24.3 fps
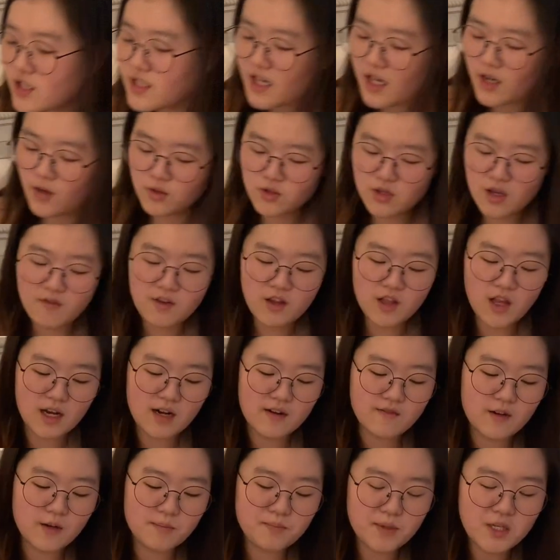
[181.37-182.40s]
I also have a lot
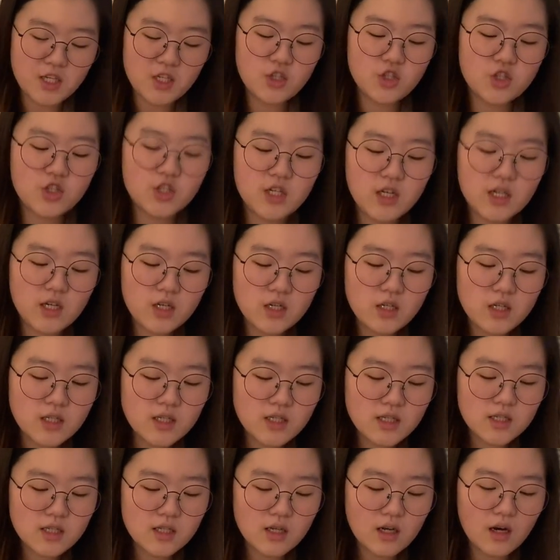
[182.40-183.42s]
of APEACH
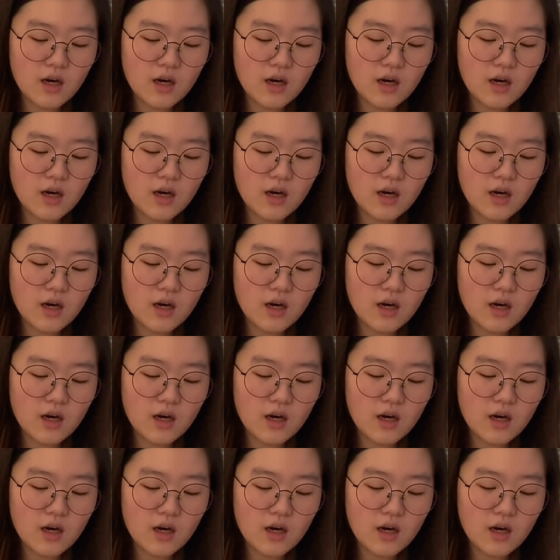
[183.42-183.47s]
stickers.